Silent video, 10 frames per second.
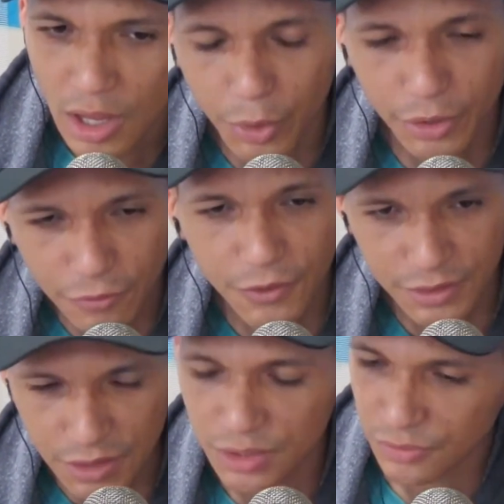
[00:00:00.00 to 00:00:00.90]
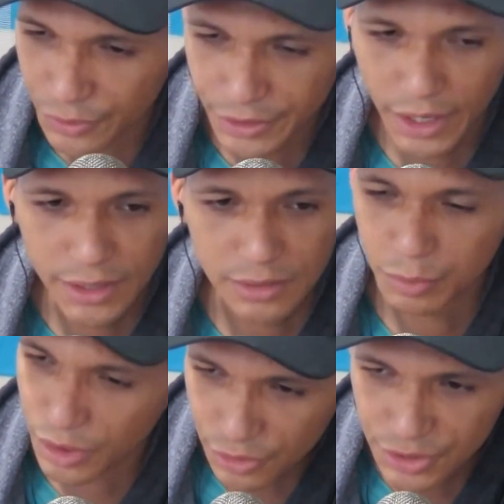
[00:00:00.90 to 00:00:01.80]
We're gonna fix this for you guys.
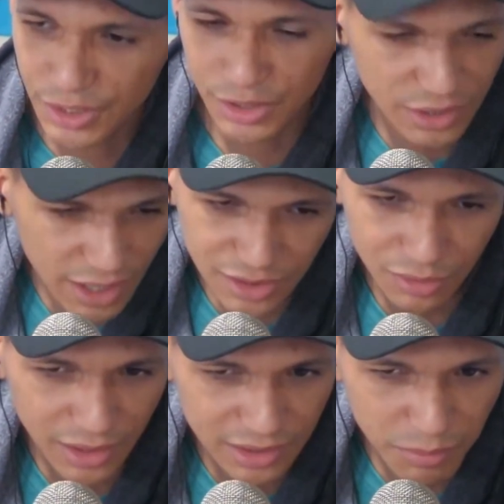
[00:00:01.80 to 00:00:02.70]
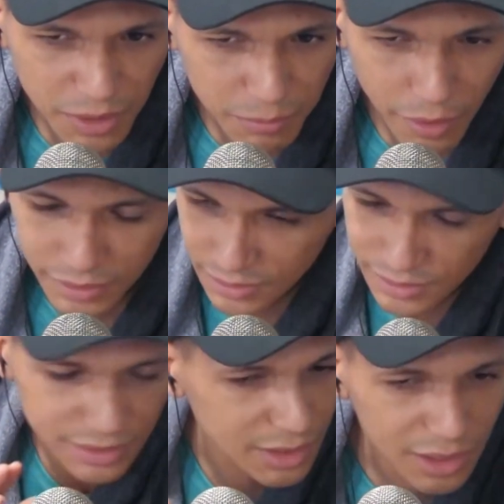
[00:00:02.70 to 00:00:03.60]
We understand you guys don't like the big
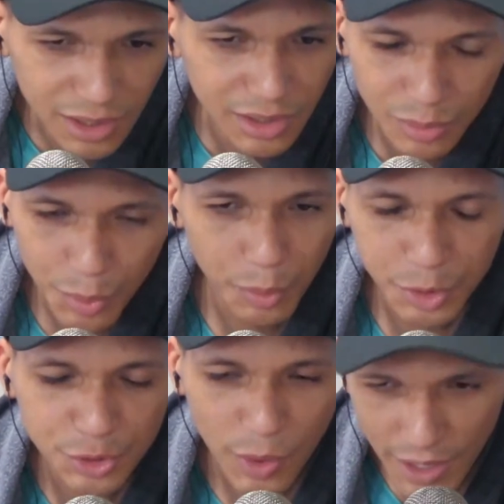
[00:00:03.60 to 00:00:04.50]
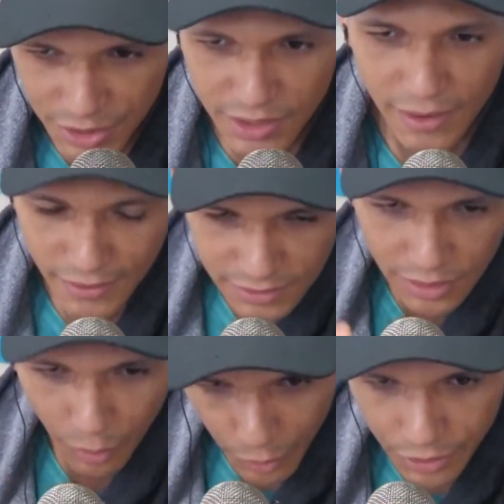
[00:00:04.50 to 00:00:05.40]
buttons. We're scratching that
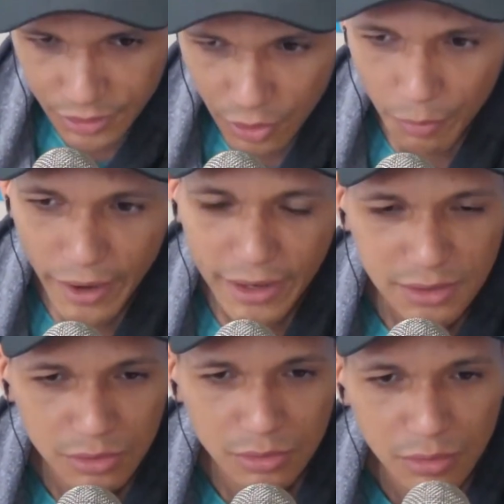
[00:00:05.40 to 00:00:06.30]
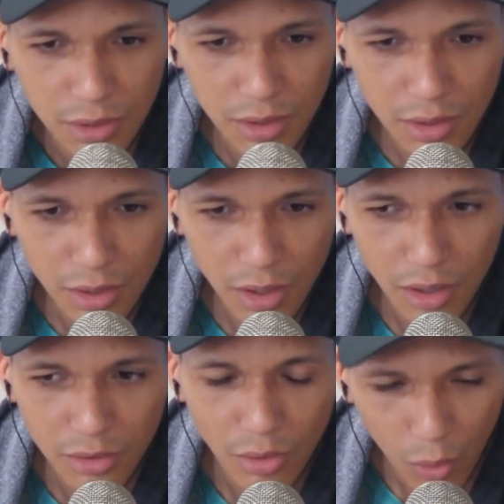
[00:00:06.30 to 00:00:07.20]
idea. We're gonna go back to
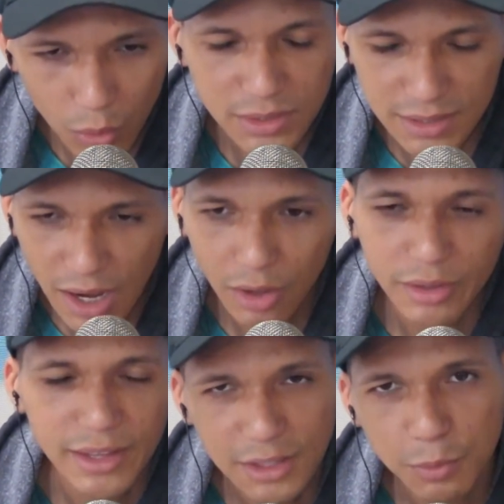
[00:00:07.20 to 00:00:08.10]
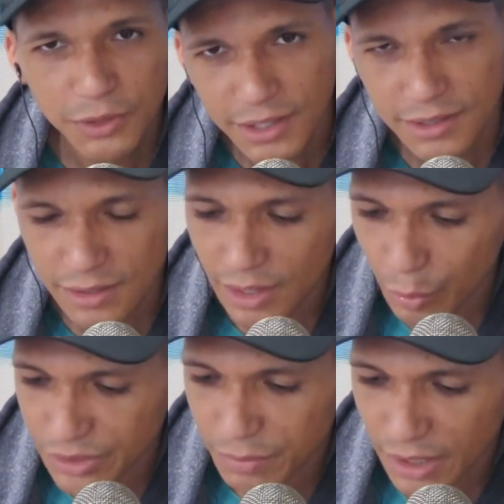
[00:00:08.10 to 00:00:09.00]
the old style, and that's what they did. They
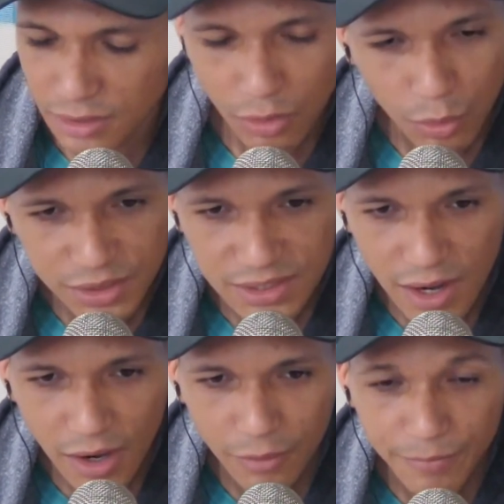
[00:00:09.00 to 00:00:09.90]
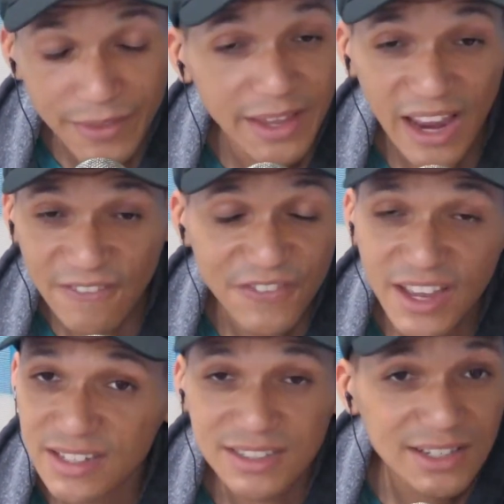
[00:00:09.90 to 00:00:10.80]
went back to the old style, and
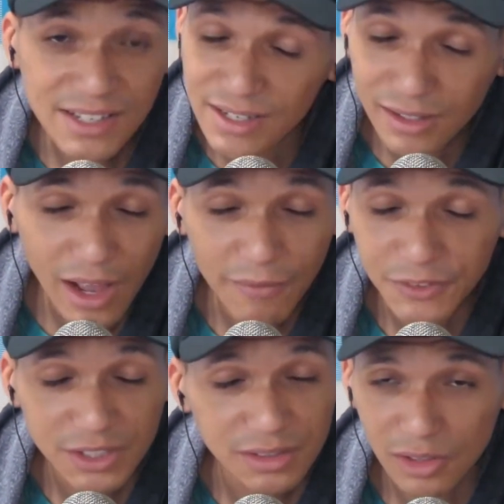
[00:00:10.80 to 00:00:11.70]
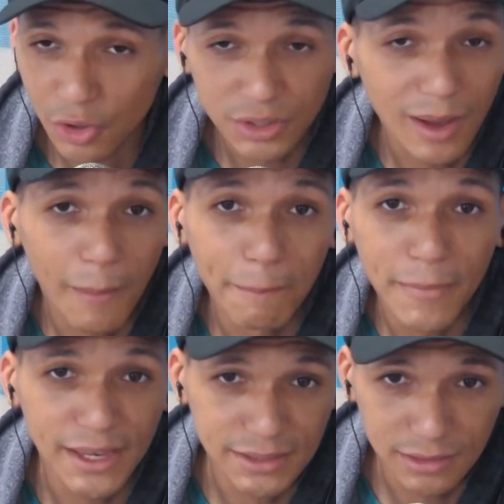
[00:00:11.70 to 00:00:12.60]
things have just looked
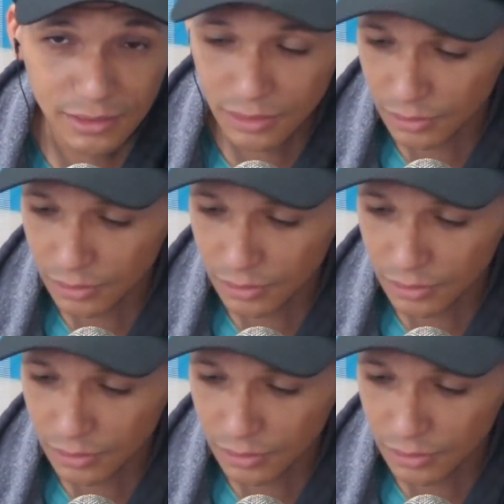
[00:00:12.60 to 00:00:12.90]
amazing.